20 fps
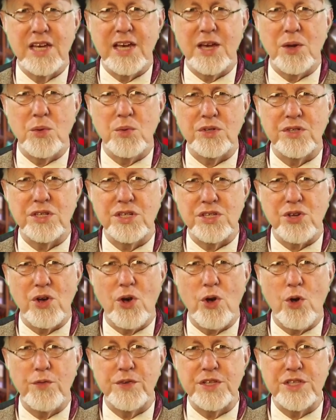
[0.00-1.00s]
it will
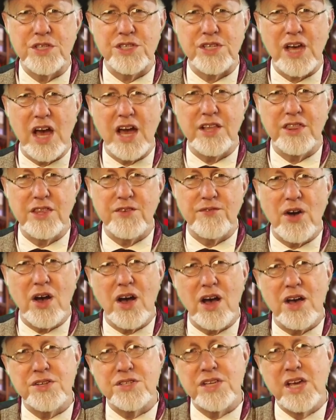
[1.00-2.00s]
dissolve inside the
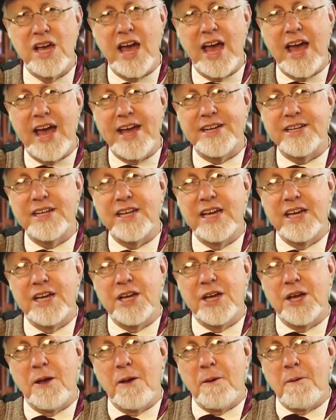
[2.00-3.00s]
vase and
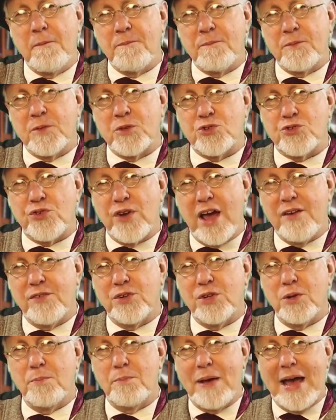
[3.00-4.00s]

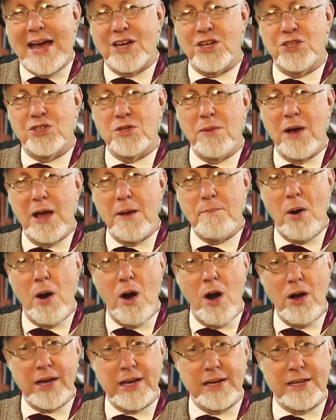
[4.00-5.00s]
travel back to my
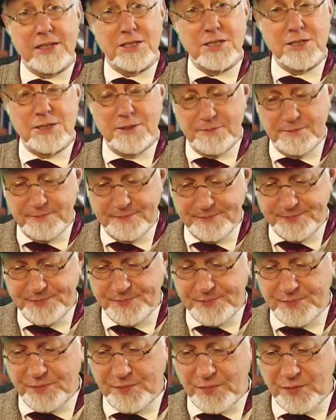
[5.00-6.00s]
pocket,
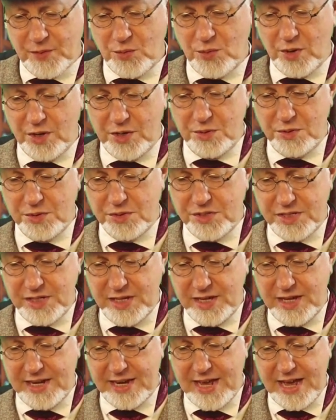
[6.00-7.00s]
where you will
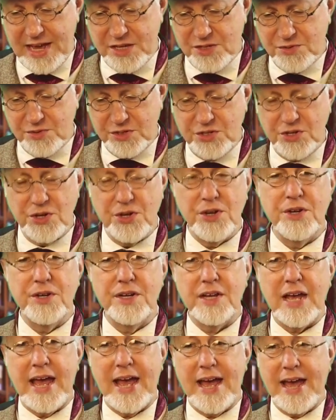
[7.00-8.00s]
see it has returned,
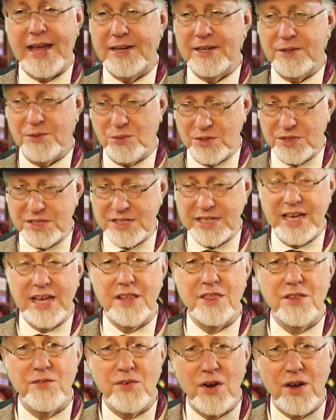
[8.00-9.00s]
and once again
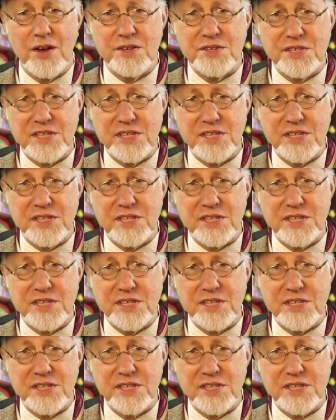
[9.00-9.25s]
the vase